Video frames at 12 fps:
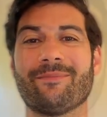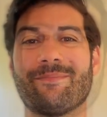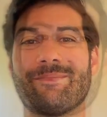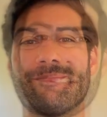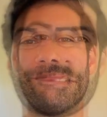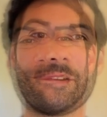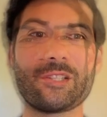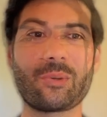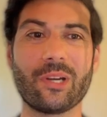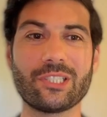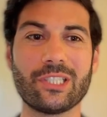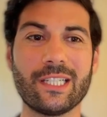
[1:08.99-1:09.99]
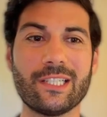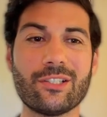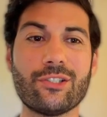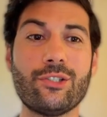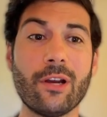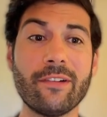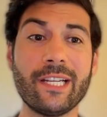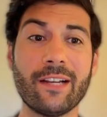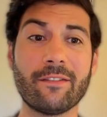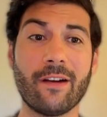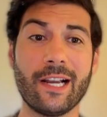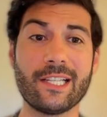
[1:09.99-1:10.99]
So, the first question is Do you have any
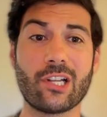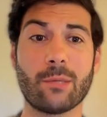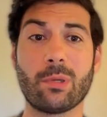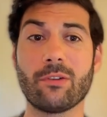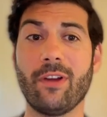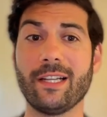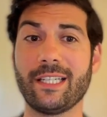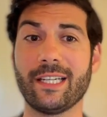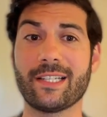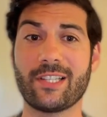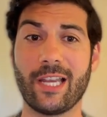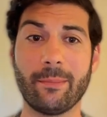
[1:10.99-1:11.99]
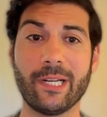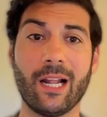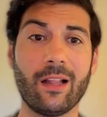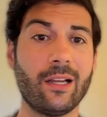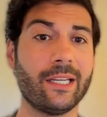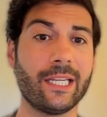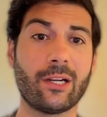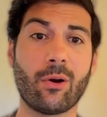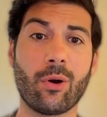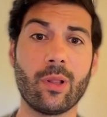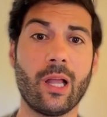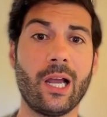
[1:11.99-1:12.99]
advice on preventing salmonella, E.
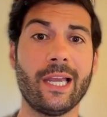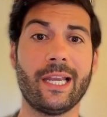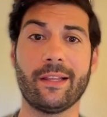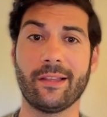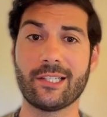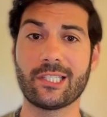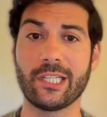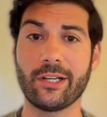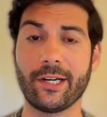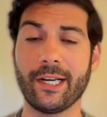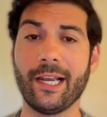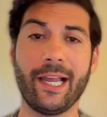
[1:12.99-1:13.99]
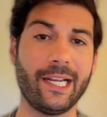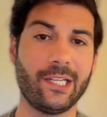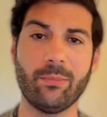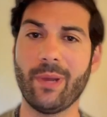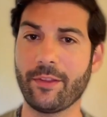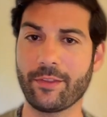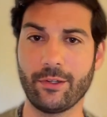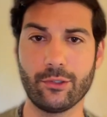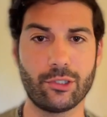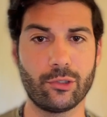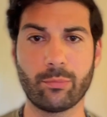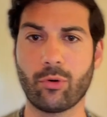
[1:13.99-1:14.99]
coli, and listeria? Any
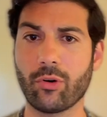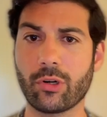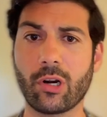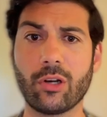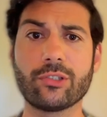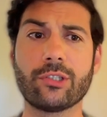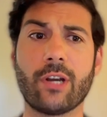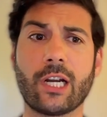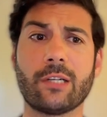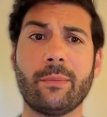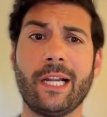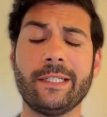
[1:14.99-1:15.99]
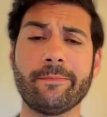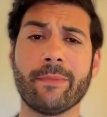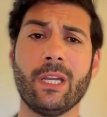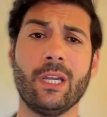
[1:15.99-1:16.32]
methods or protocols you recommend?